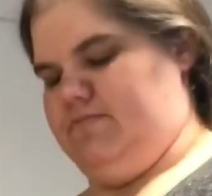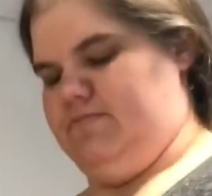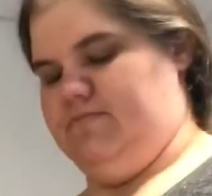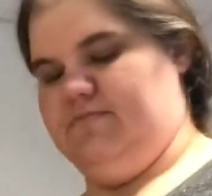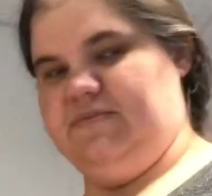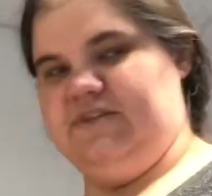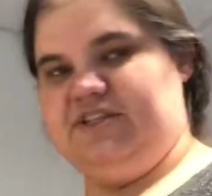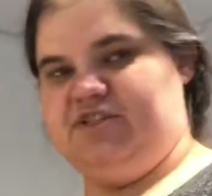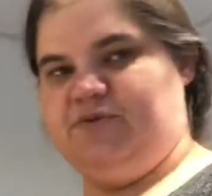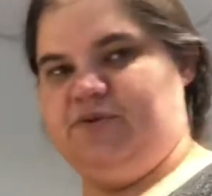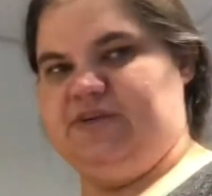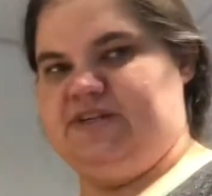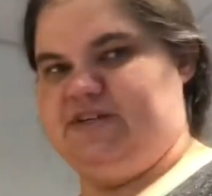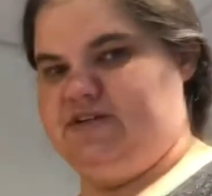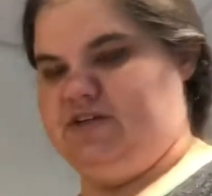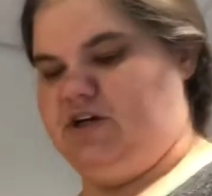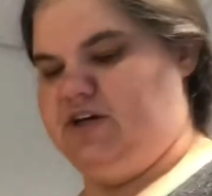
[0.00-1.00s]
This one
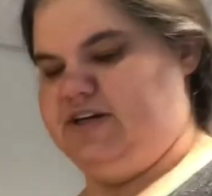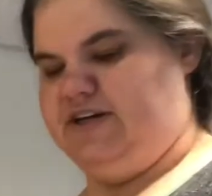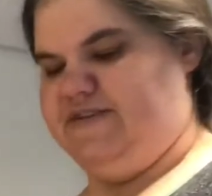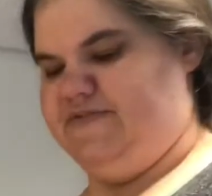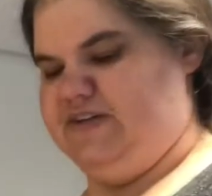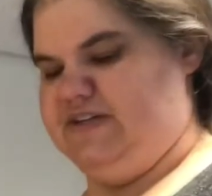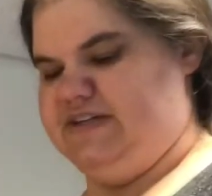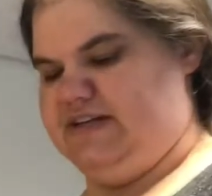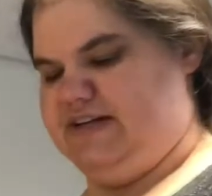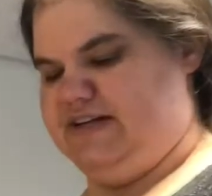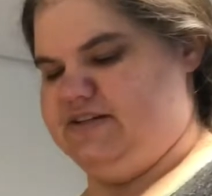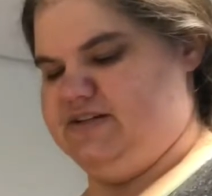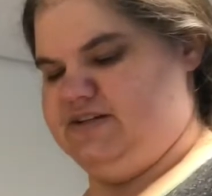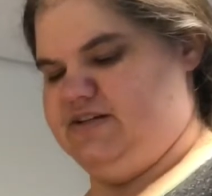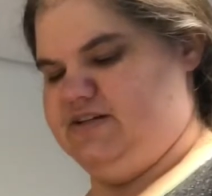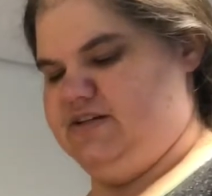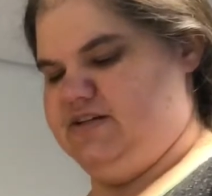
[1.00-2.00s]
did not have the tags
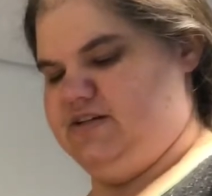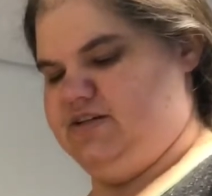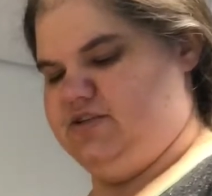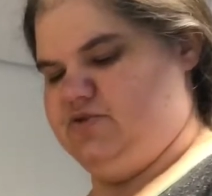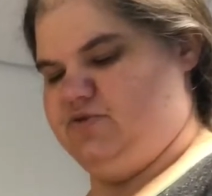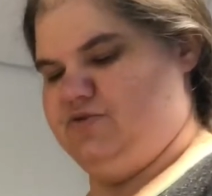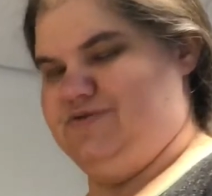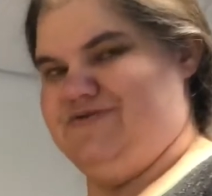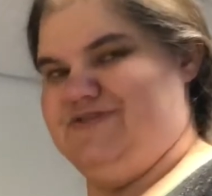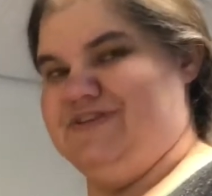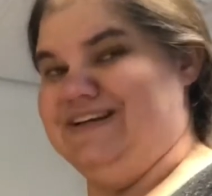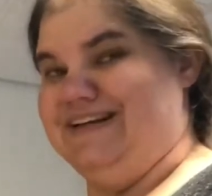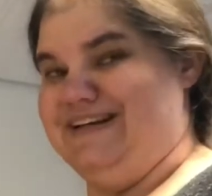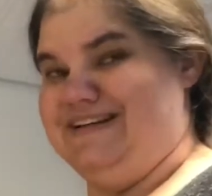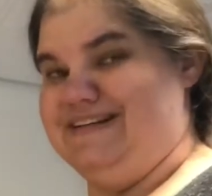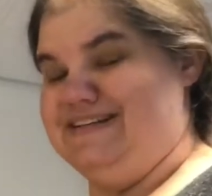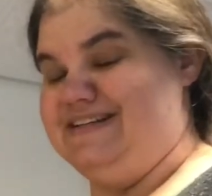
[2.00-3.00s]
on it. It sold for
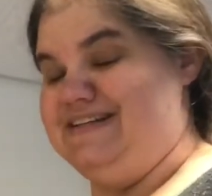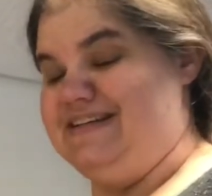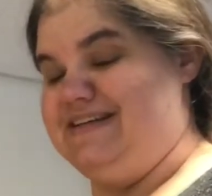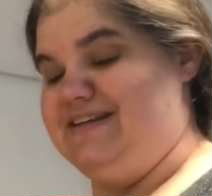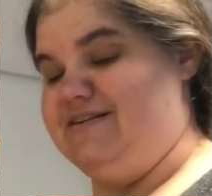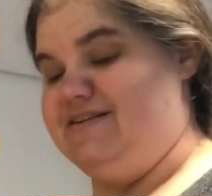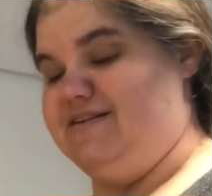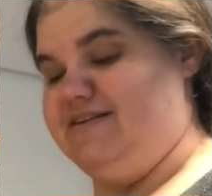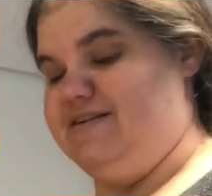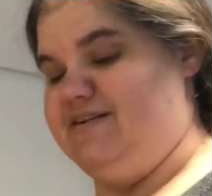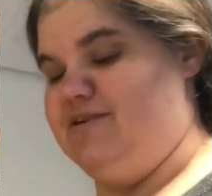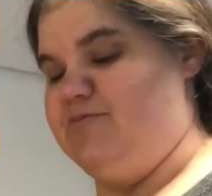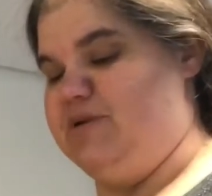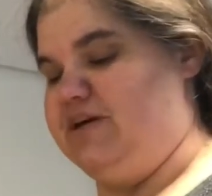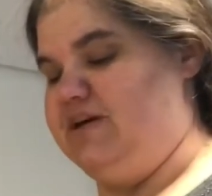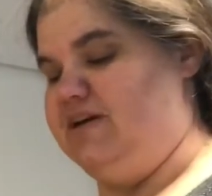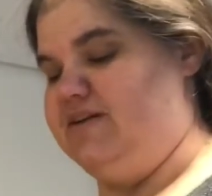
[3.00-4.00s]
$19 on
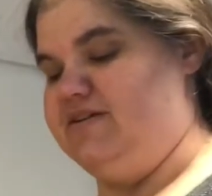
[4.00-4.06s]
eBay.